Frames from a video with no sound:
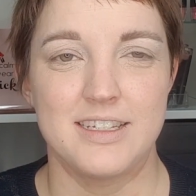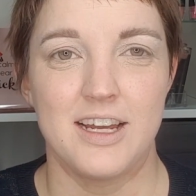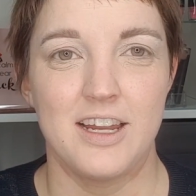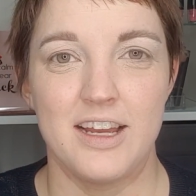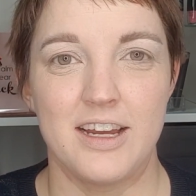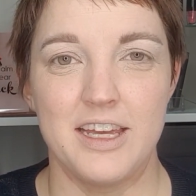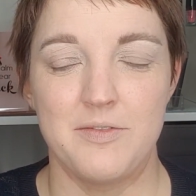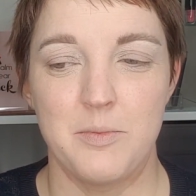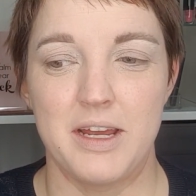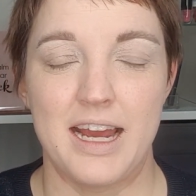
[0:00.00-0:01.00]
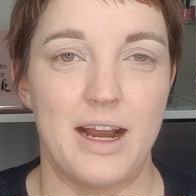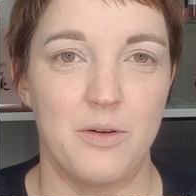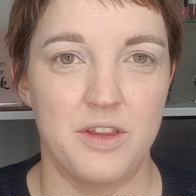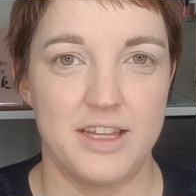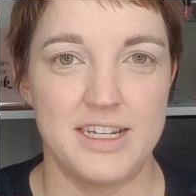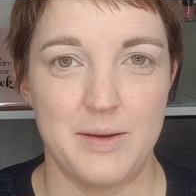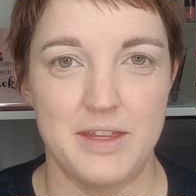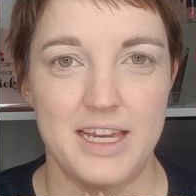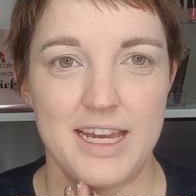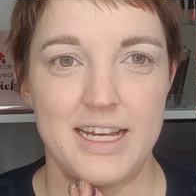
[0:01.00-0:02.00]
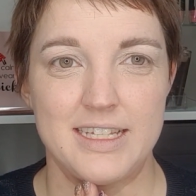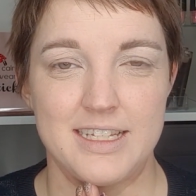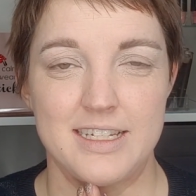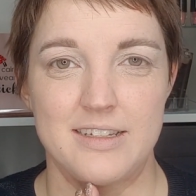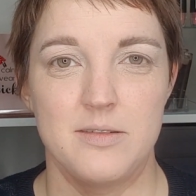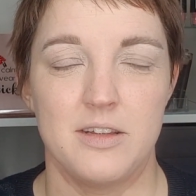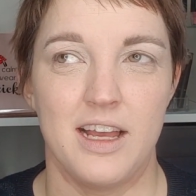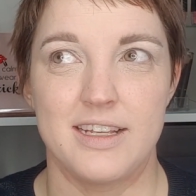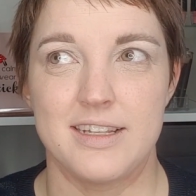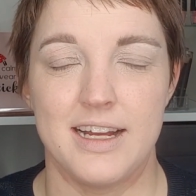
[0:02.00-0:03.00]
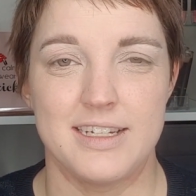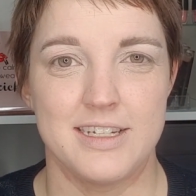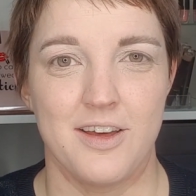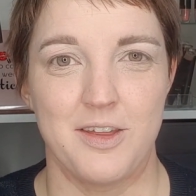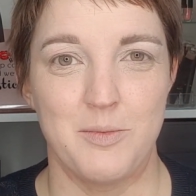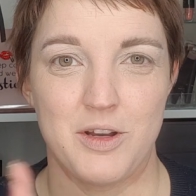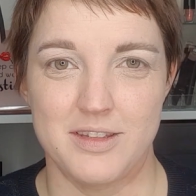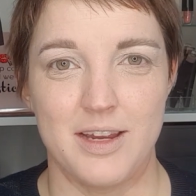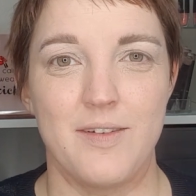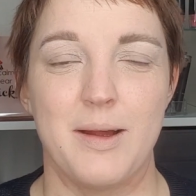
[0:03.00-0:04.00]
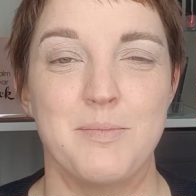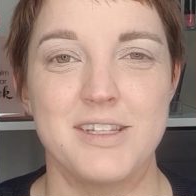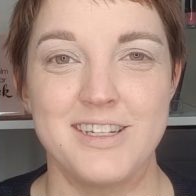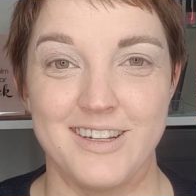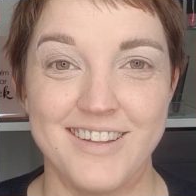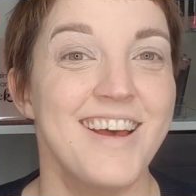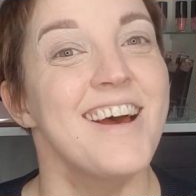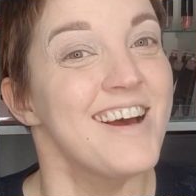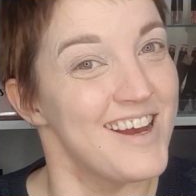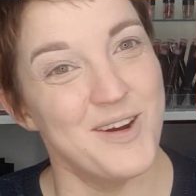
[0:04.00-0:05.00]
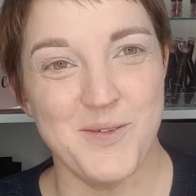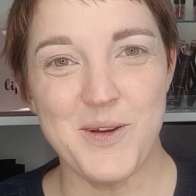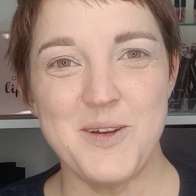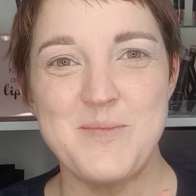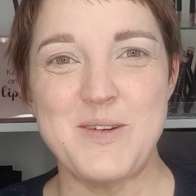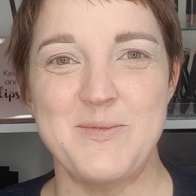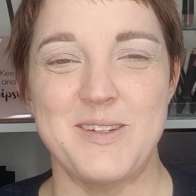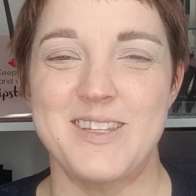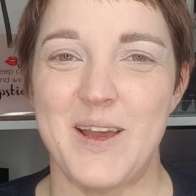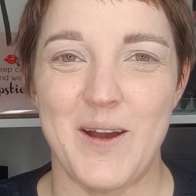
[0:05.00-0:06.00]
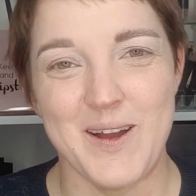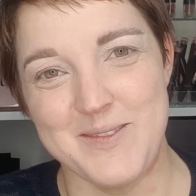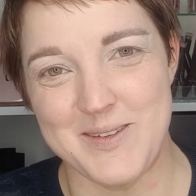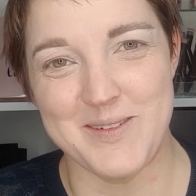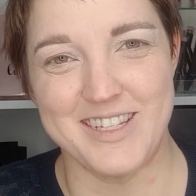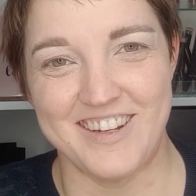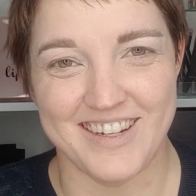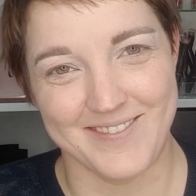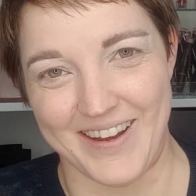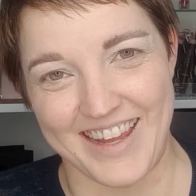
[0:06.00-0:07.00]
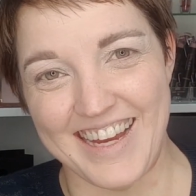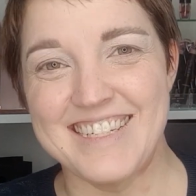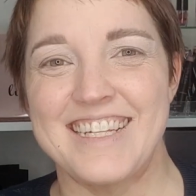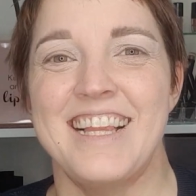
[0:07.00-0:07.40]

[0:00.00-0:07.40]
I even went out the other day with the kids and sat and did nothing whilst they ran, but still, we're on improvement, so I'm super excited about that.